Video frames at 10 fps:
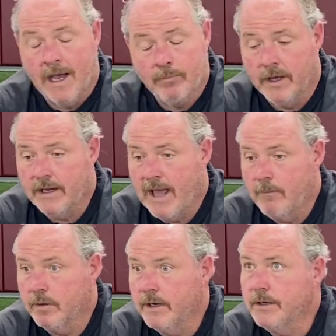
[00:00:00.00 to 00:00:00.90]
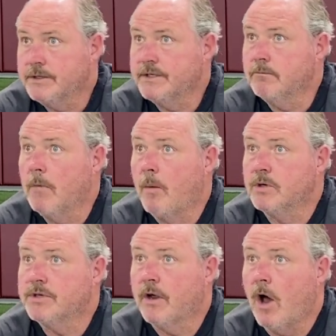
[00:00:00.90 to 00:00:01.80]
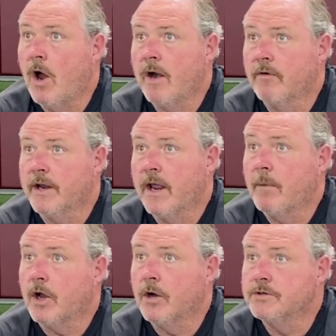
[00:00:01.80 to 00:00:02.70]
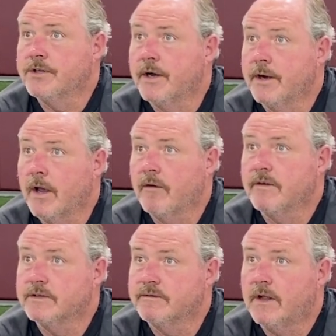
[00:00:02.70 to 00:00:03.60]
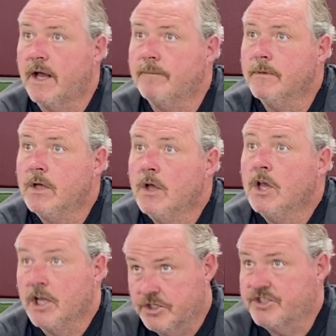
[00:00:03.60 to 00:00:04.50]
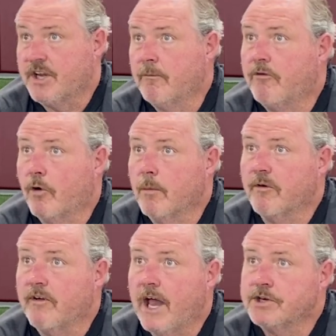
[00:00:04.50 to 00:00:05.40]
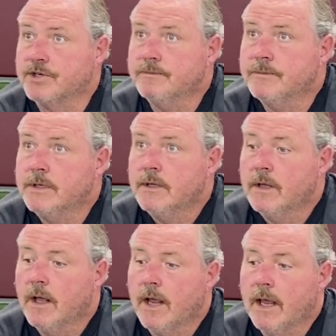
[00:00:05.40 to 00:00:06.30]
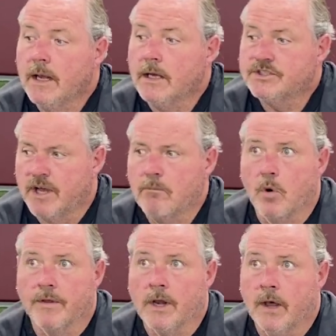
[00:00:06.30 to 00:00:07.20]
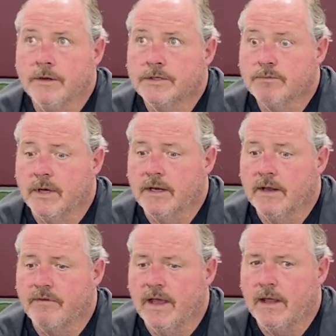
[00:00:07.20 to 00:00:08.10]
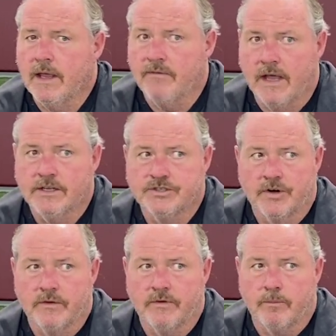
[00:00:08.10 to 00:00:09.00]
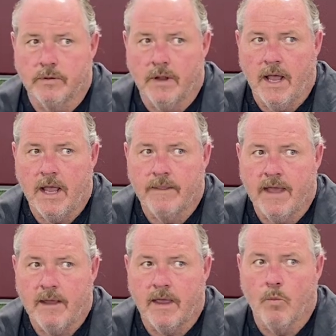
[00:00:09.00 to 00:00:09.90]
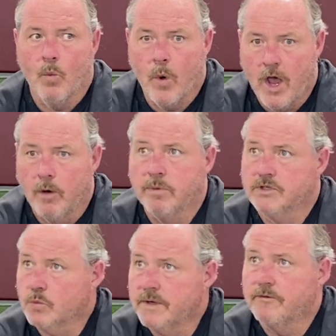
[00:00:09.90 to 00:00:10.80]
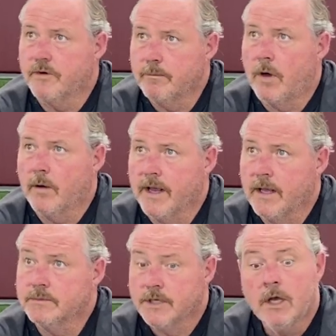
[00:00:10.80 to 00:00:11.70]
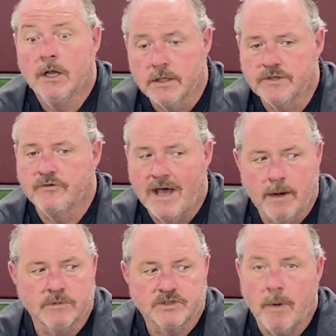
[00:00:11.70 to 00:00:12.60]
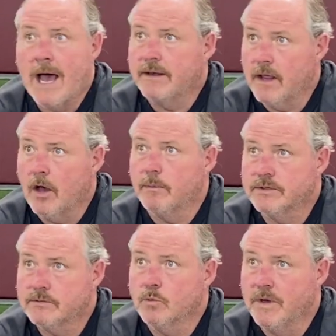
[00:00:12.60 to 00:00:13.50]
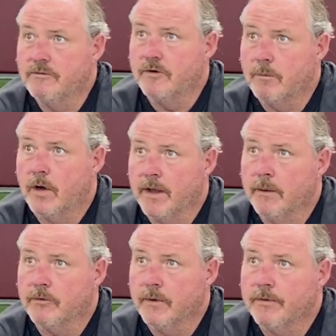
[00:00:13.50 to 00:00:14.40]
I played 9 players in almost every game I coached there in the offensive line in some form or fashion, and some more than others. But if they deserve to play and they can help us win football games, let's find them a spot to help us win football games.